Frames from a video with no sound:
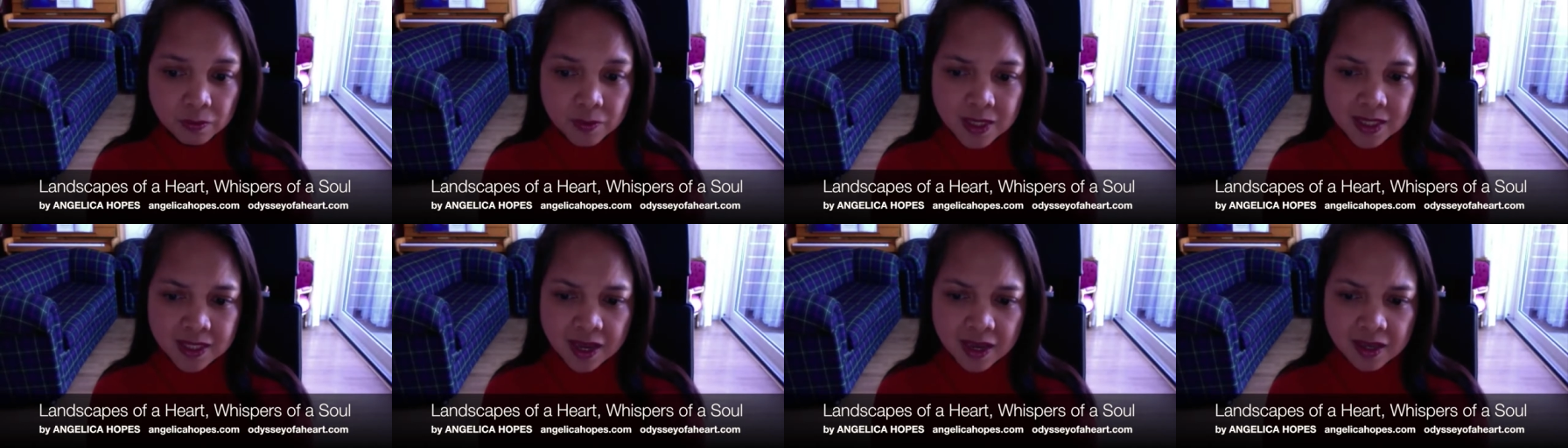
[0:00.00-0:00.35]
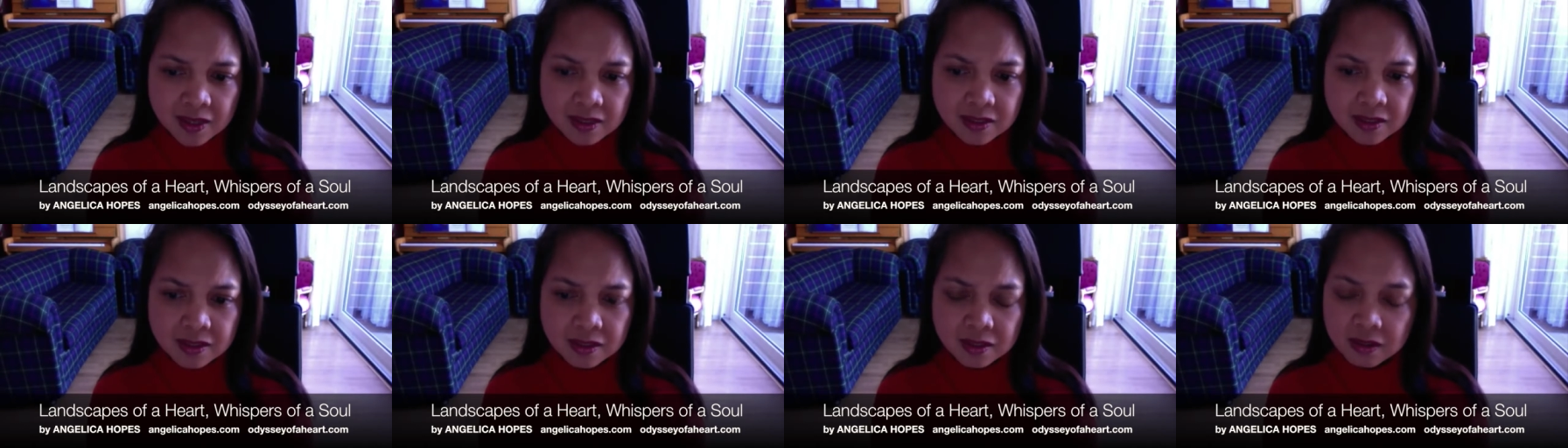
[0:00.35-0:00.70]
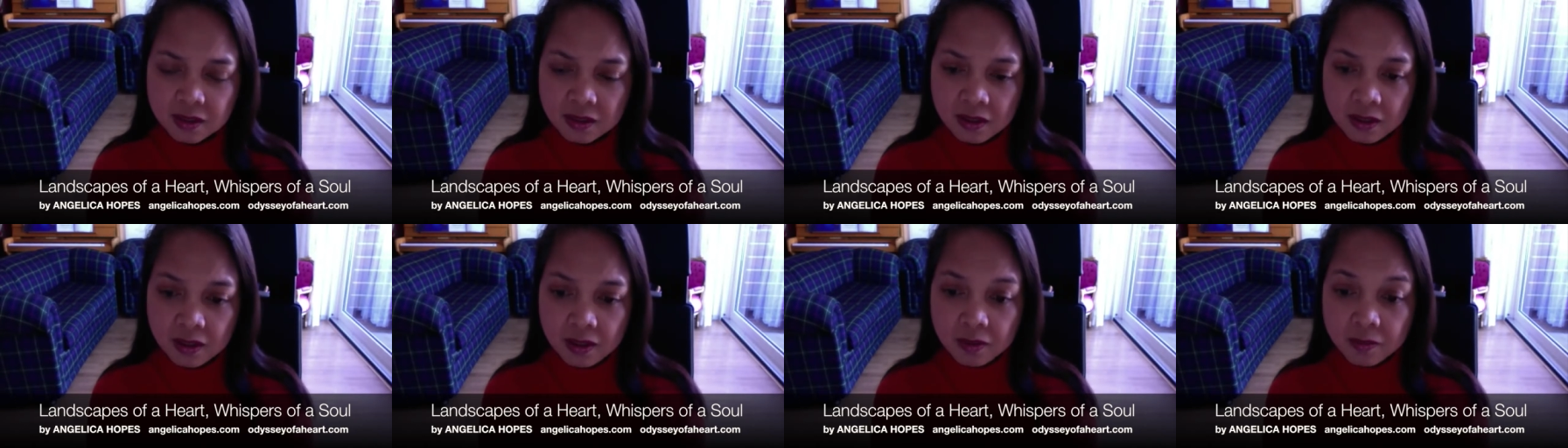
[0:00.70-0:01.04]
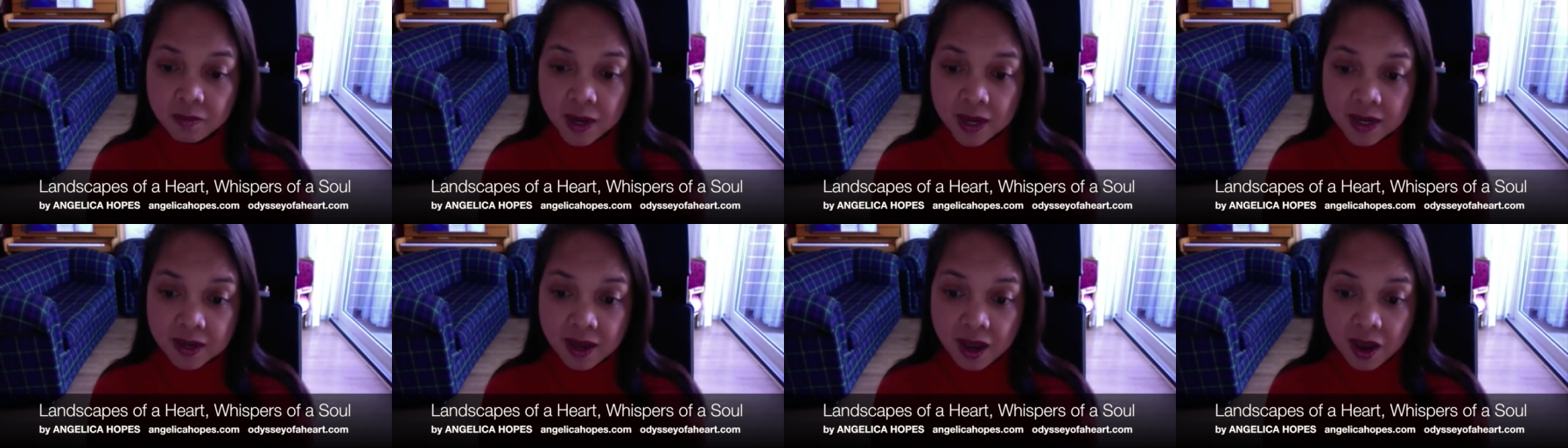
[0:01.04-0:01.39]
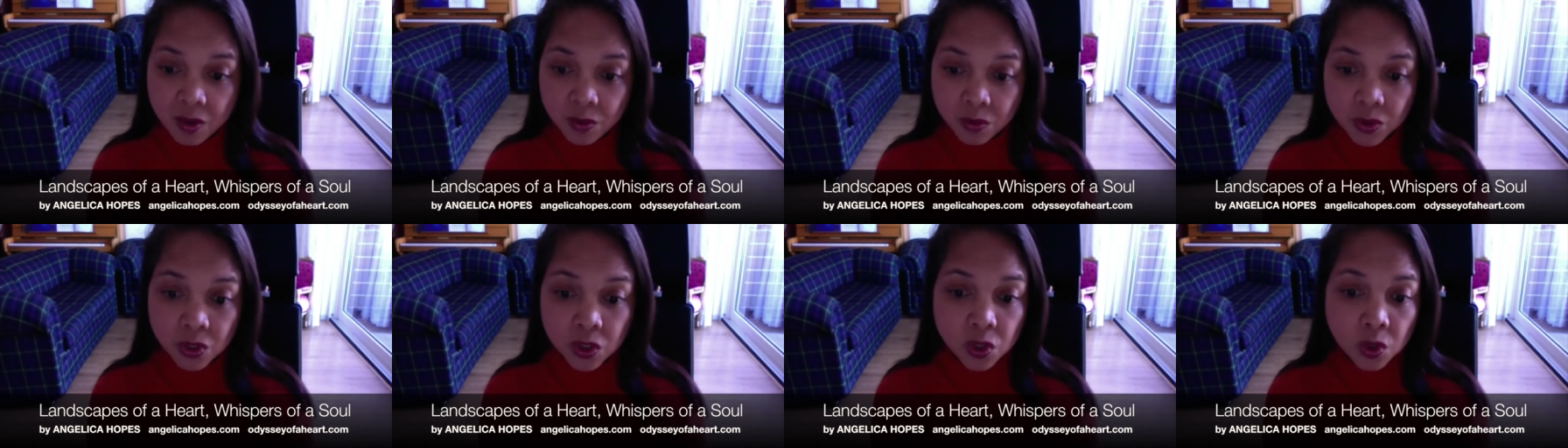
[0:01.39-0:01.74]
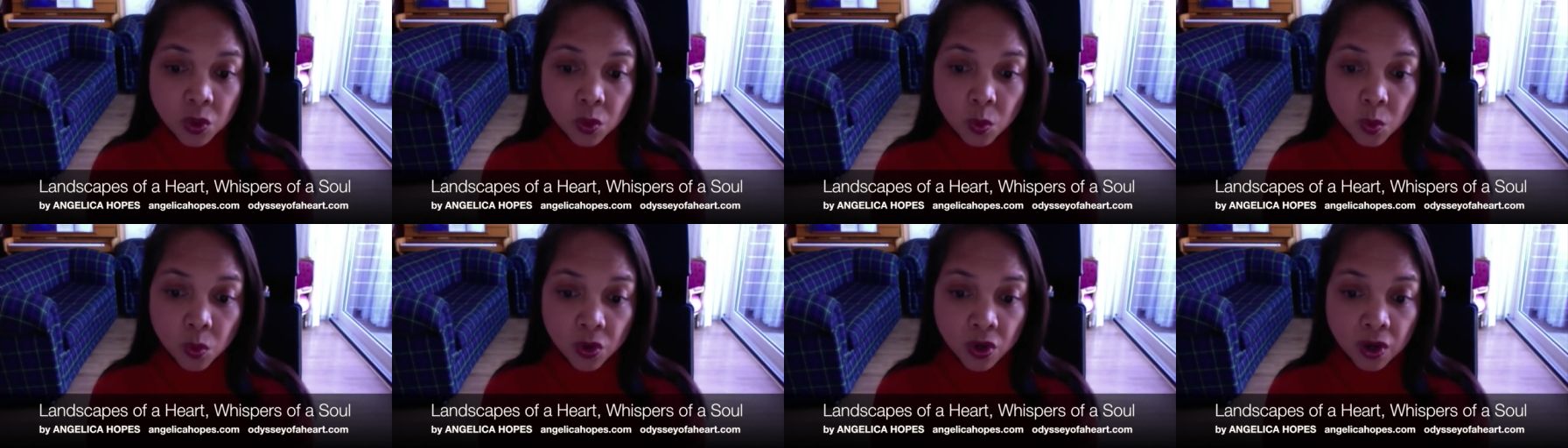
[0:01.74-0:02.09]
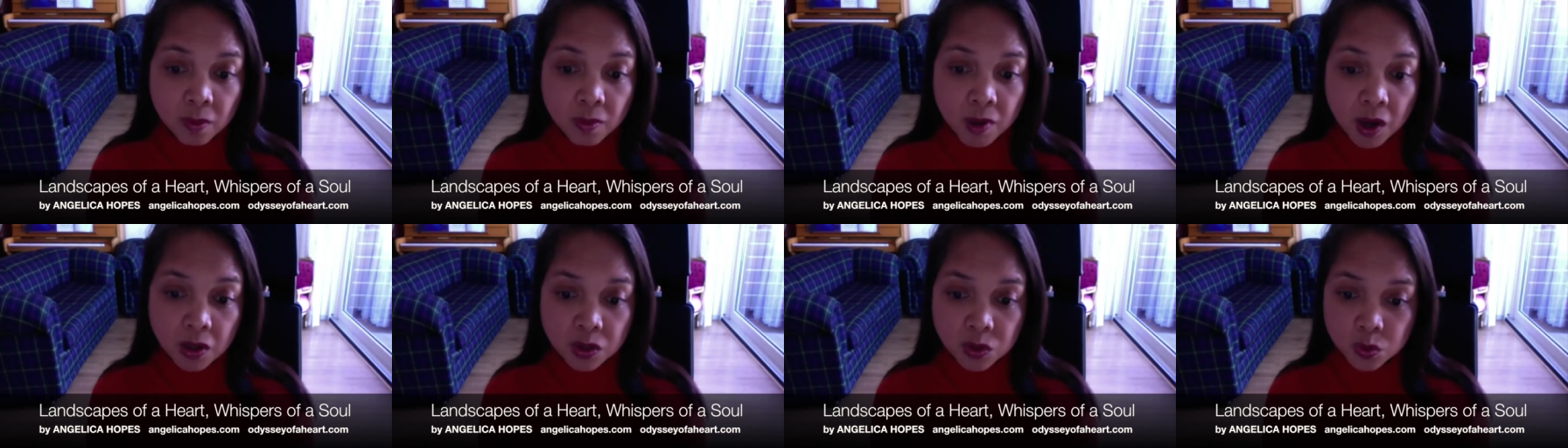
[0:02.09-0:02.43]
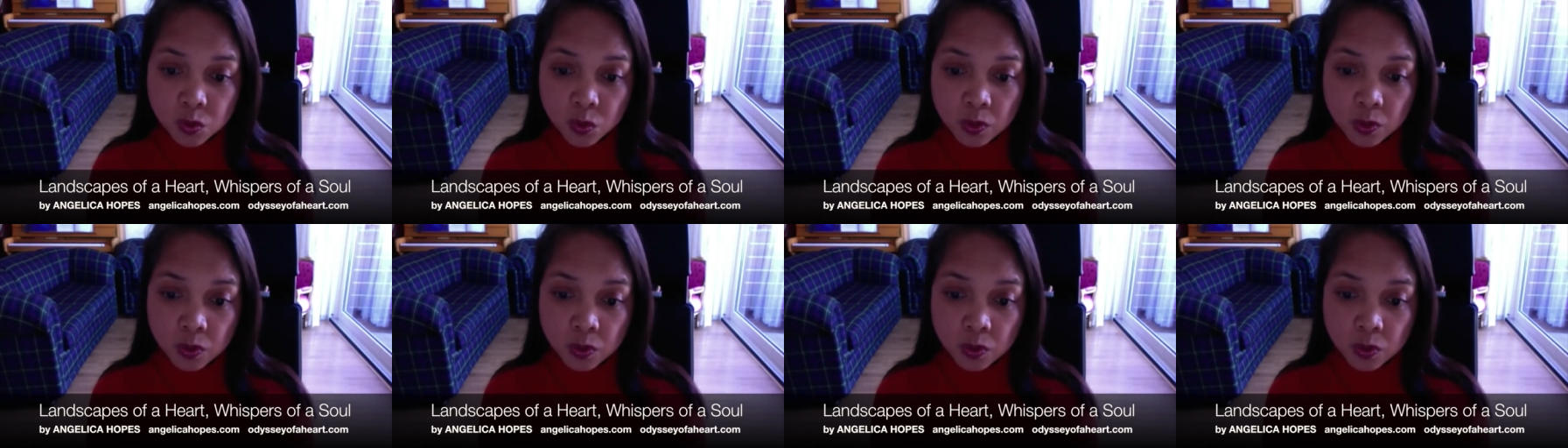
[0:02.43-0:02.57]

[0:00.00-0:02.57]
Besides, by now your whereabouts